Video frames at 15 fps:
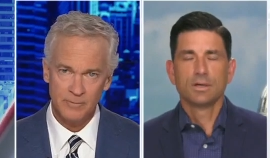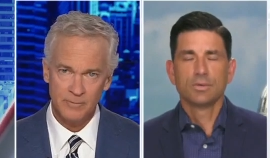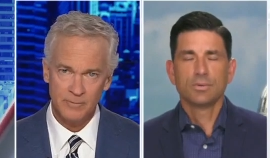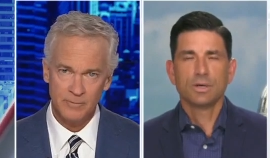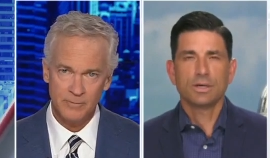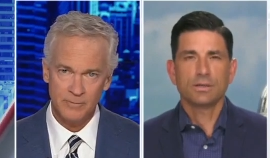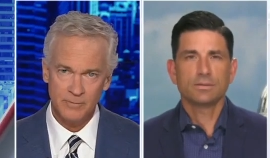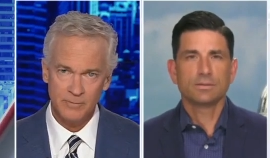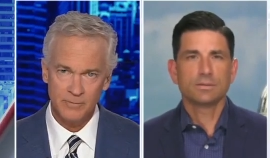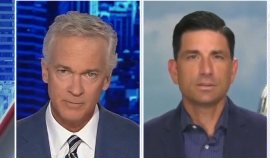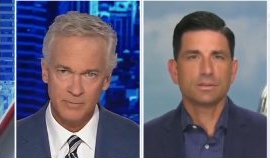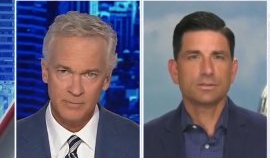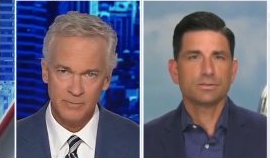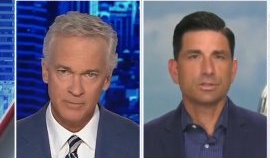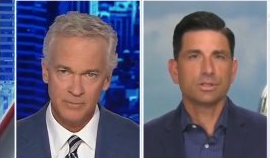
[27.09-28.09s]
Speaker 1: Well,
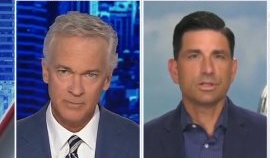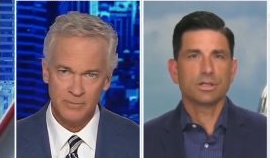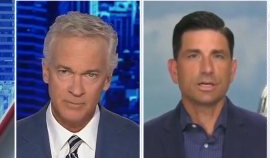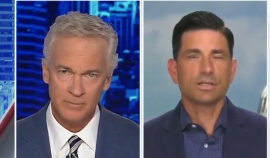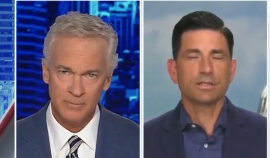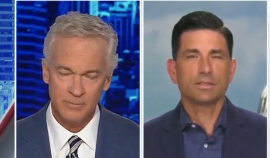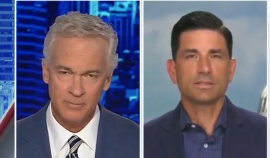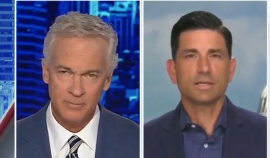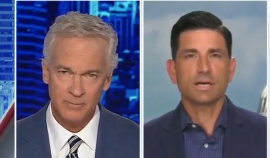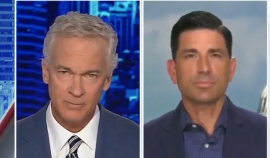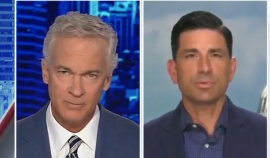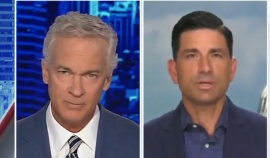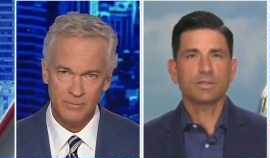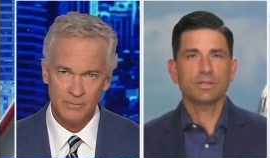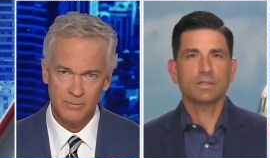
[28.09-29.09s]
uh, look, I think the
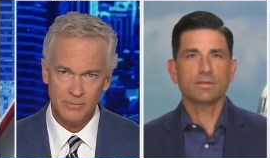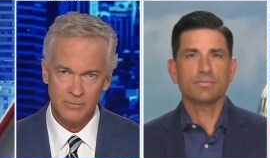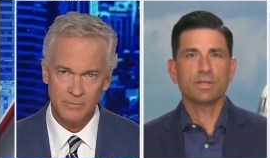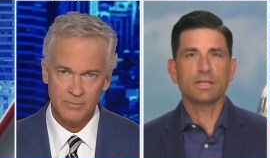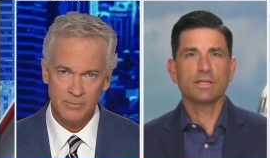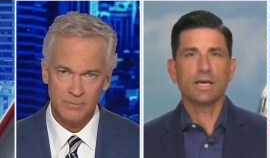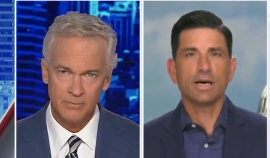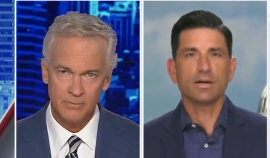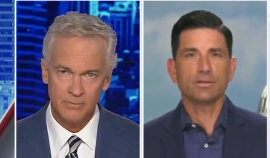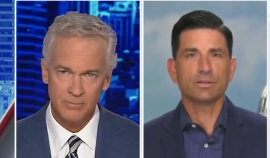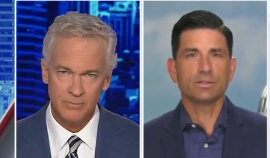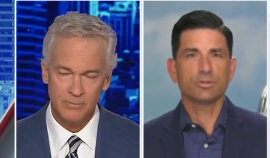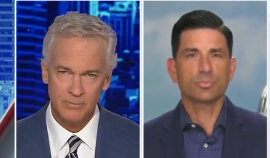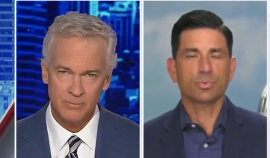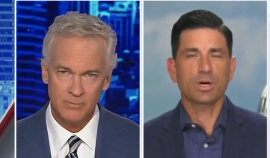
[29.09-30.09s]
timeline that they've laid out
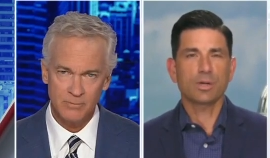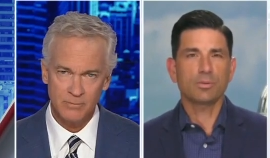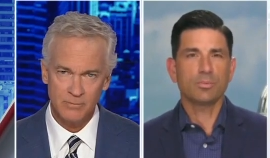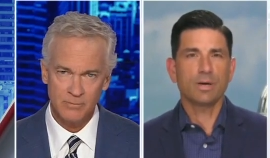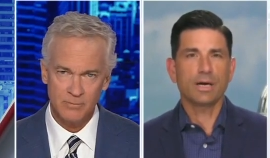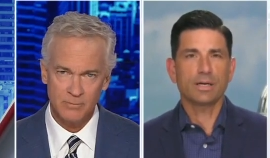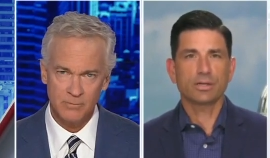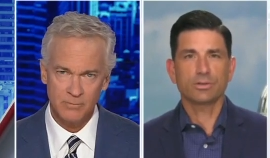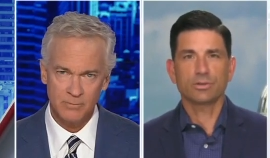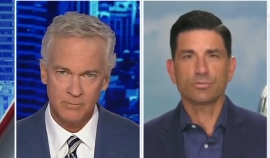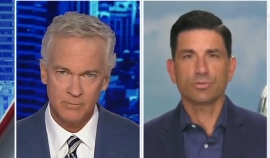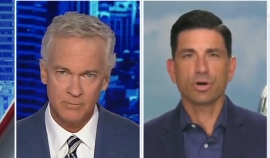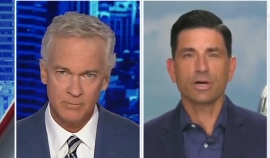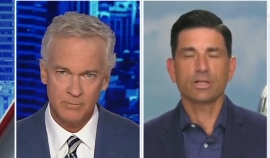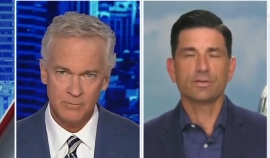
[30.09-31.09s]
is problematic on a
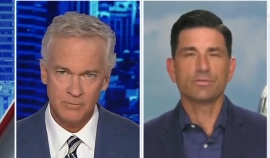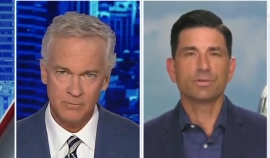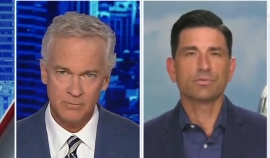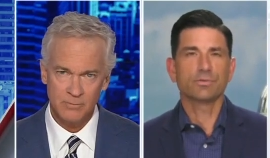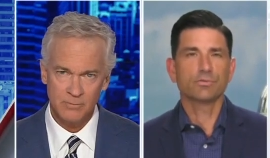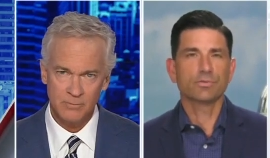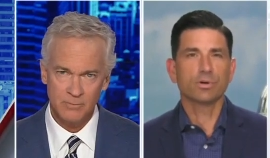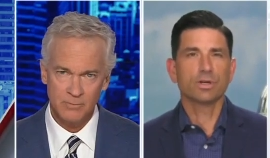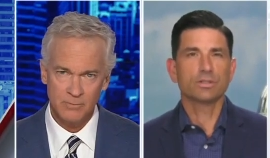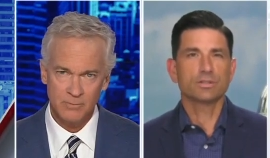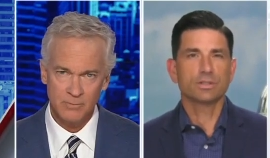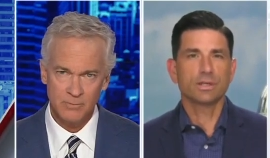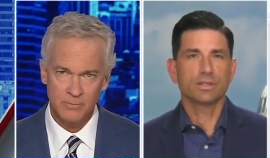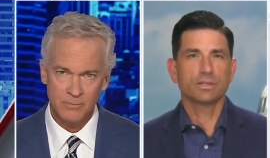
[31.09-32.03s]
variety of different fronts, and I